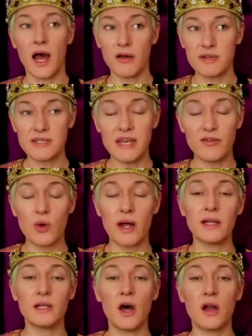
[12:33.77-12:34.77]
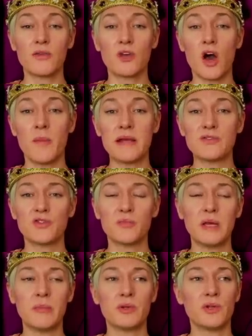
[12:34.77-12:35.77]
I receive quite a lot of comments
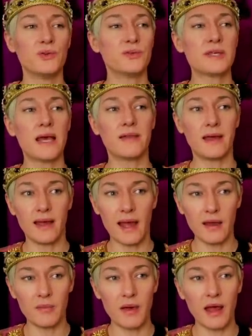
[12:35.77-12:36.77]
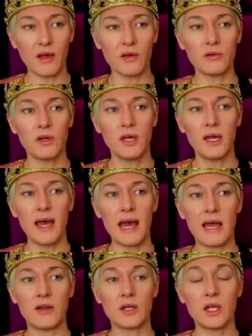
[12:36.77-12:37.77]
from people who say they hate Meghan
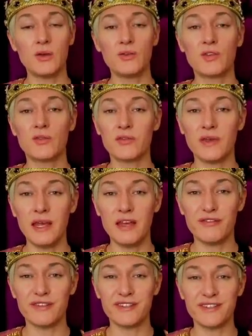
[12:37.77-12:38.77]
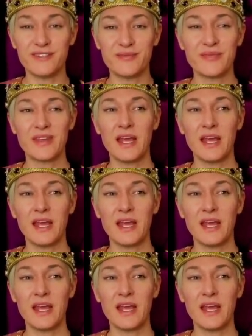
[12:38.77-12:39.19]
and accuse her of evil.